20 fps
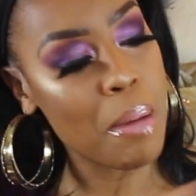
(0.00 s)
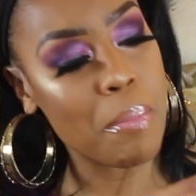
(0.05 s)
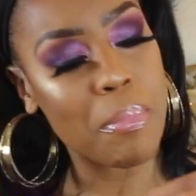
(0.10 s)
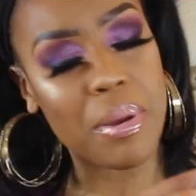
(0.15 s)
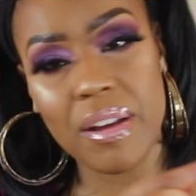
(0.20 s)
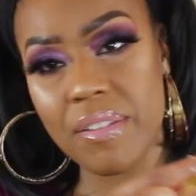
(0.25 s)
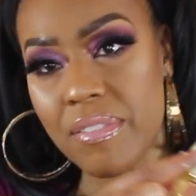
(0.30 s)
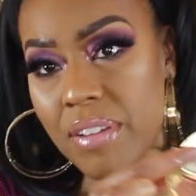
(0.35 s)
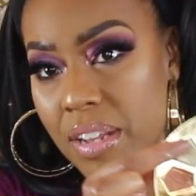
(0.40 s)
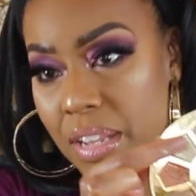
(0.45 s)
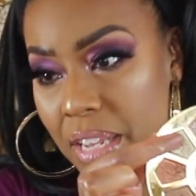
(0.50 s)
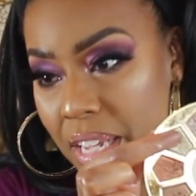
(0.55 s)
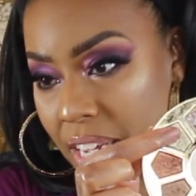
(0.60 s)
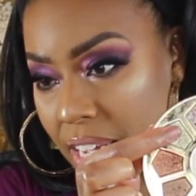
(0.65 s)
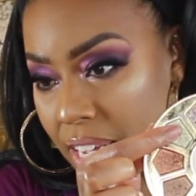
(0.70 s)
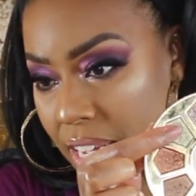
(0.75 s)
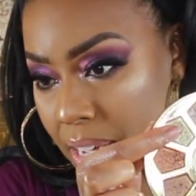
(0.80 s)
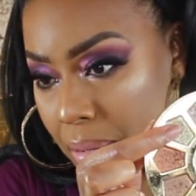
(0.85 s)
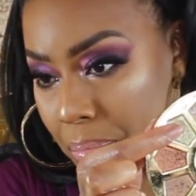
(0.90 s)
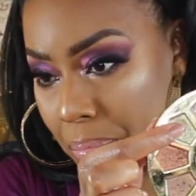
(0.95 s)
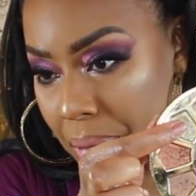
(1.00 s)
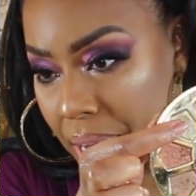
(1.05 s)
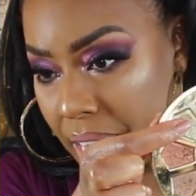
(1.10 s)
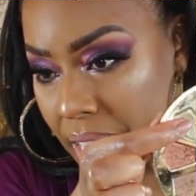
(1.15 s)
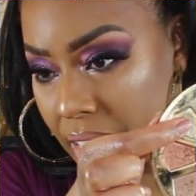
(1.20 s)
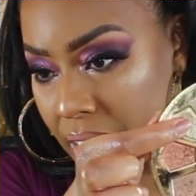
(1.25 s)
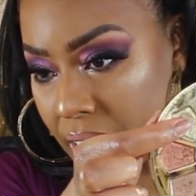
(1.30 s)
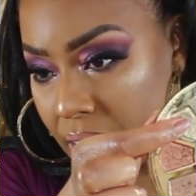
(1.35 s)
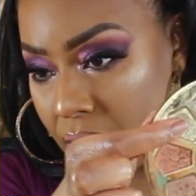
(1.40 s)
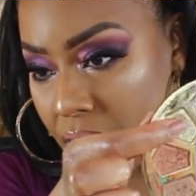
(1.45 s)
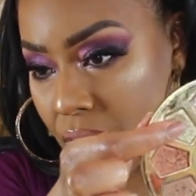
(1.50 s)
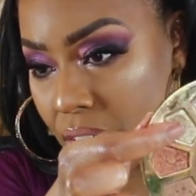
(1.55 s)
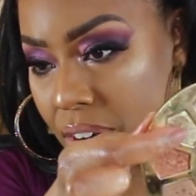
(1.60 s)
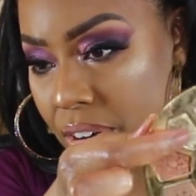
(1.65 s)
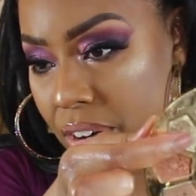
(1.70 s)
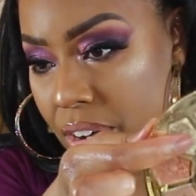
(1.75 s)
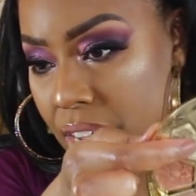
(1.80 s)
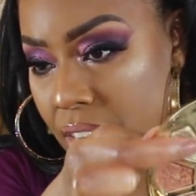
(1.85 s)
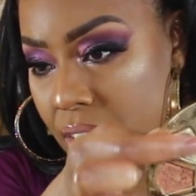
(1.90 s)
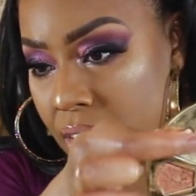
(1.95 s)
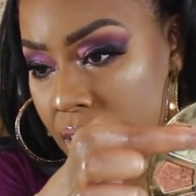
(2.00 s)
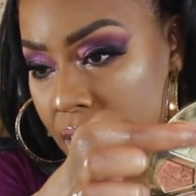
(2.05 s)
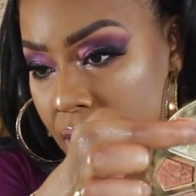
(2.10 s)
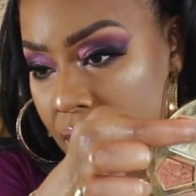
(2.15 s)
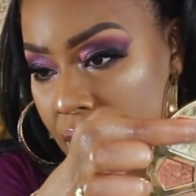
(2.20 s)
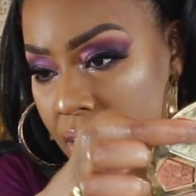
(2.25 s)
But I've only hit pan on